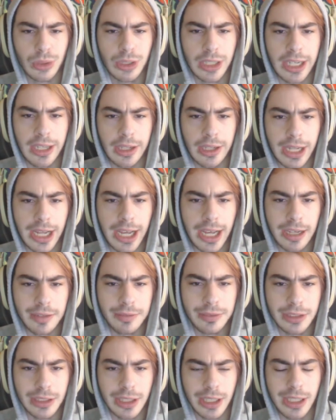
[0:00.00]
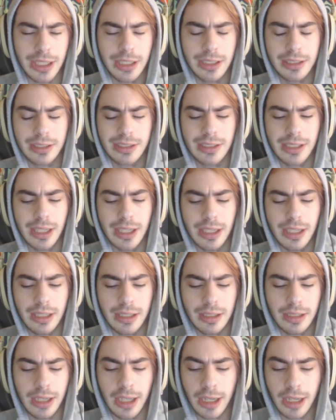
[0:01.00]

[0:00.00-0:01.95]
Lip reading: I'll have to like say,